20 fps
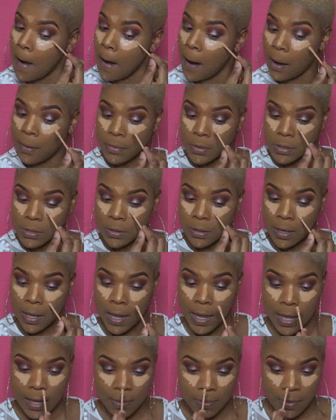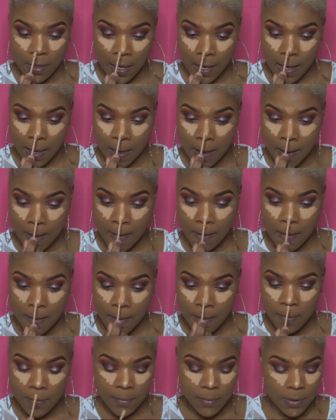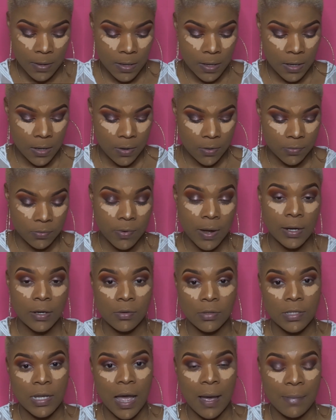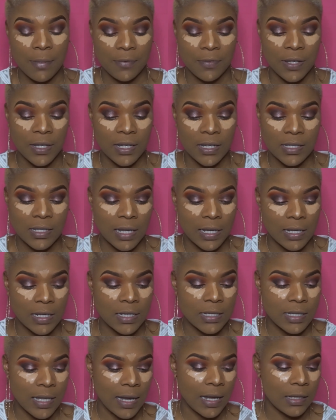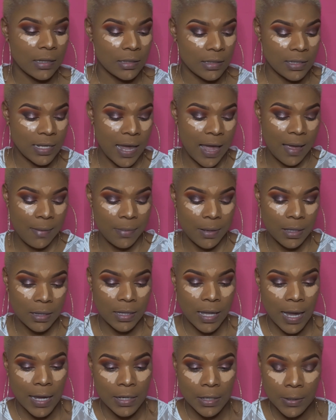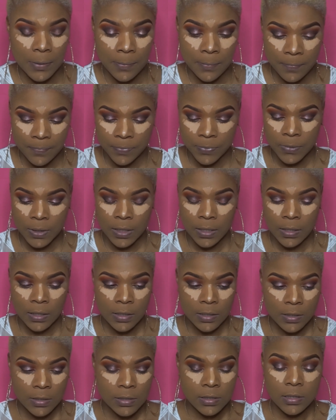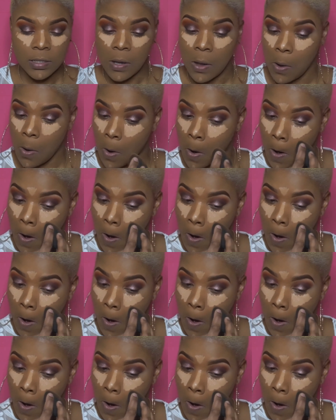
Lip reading: I'm just gonna add that right on top of it, because it's like a tad bit lighter. So